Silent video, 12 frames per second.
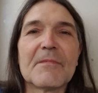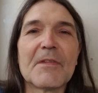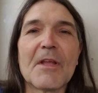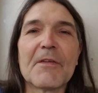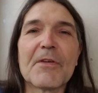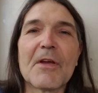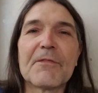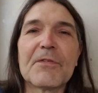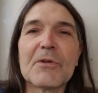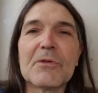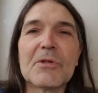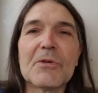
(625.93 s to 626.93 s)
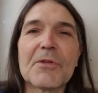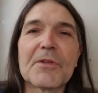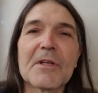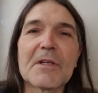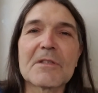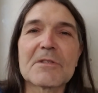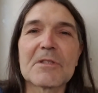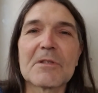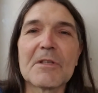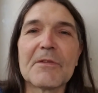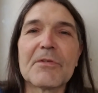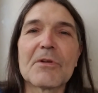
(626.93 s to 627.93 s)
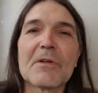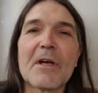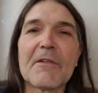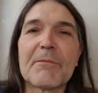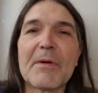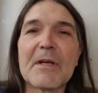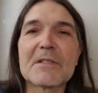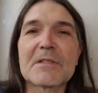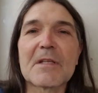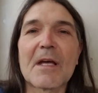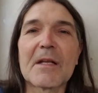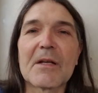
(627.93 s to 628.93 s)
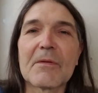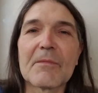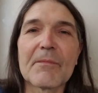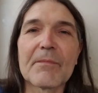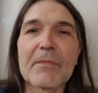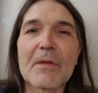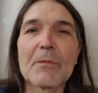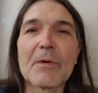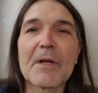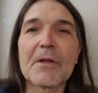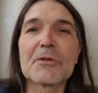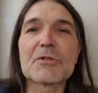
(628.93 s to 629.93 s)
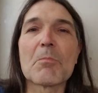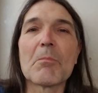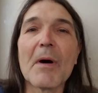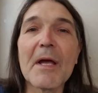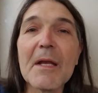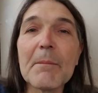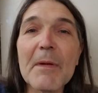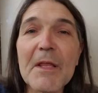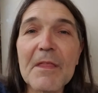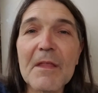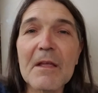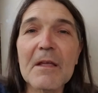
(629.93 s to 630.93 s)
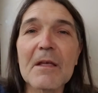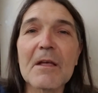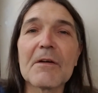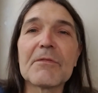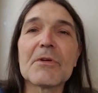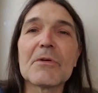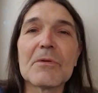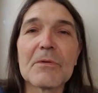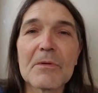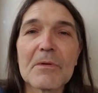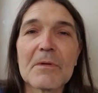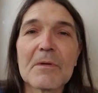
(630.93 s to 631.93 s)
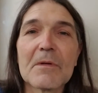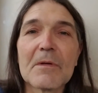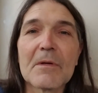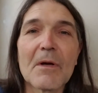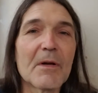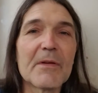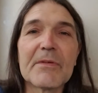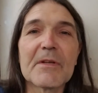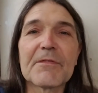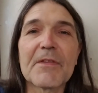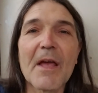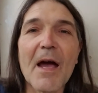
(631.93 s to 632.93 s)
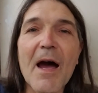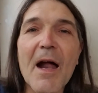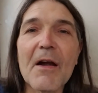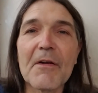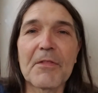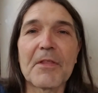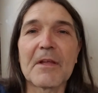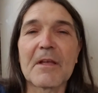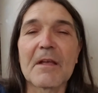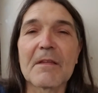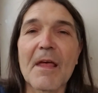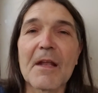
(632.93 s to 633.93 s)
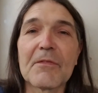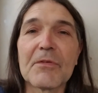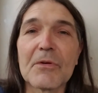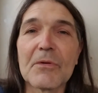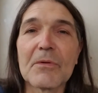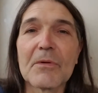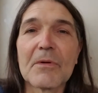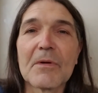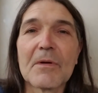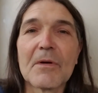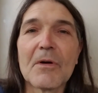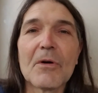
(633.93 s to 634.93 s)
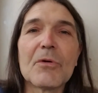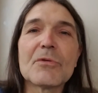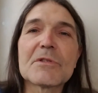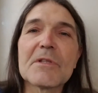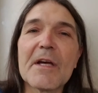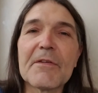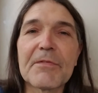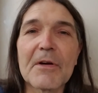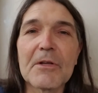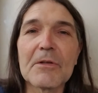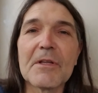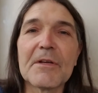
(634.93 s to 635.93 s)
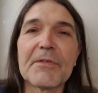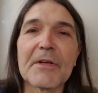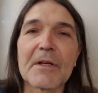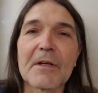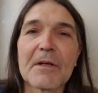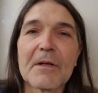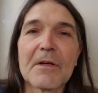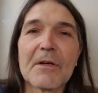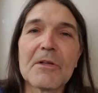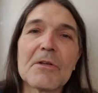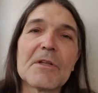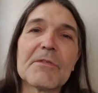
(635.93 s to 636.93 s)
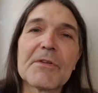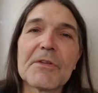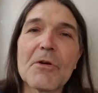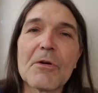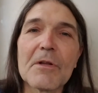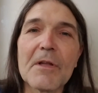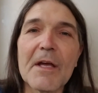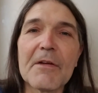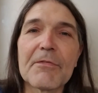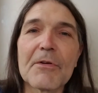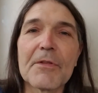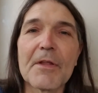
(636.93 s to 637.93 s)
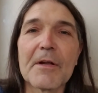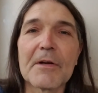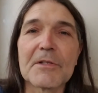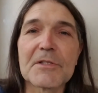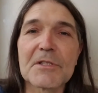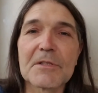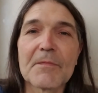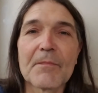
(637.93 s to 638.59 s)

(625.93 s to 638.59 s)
If you do things and live your life based on what others might be thinking of you, or even if they are thinking that of you, whose life are you living? You live in your life or theirs?